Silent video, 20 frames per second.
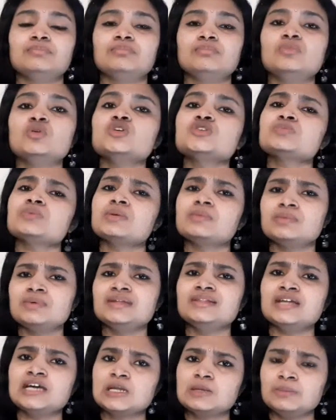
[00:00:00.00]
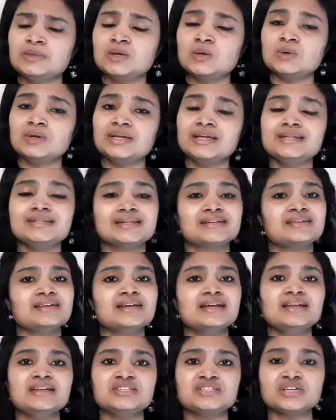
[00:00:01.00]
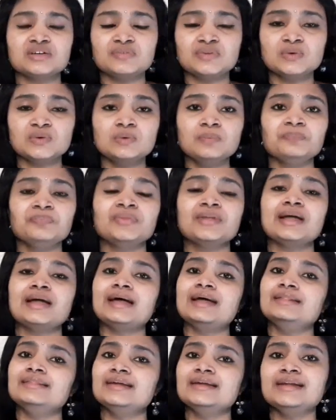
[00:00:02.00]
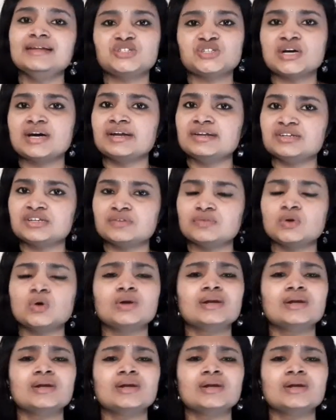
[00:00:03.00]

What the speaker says: most probably there will be only technical interview and then HR interview.